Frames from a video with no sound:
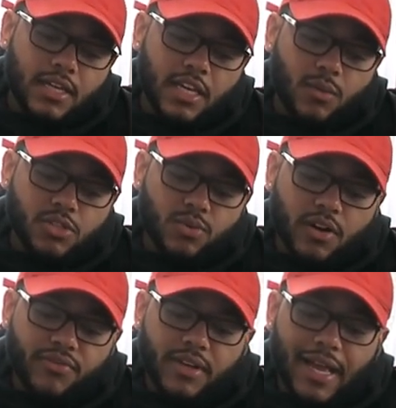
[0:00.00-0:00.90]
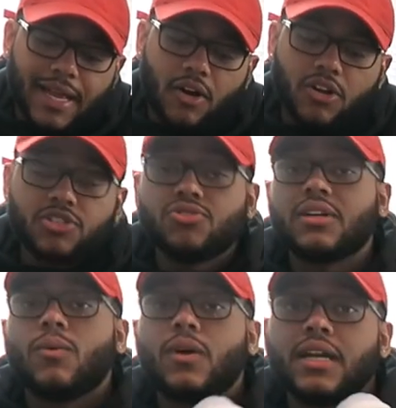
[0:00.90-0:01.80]
It was worth it. I got all the shoes
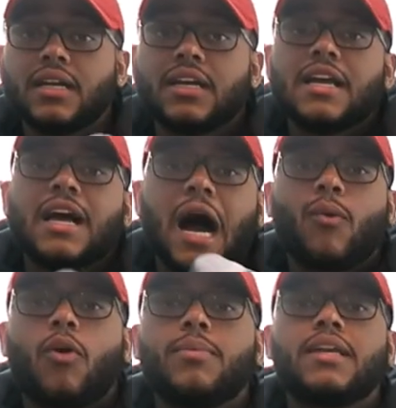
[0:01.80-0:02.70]
I wanted. I won't be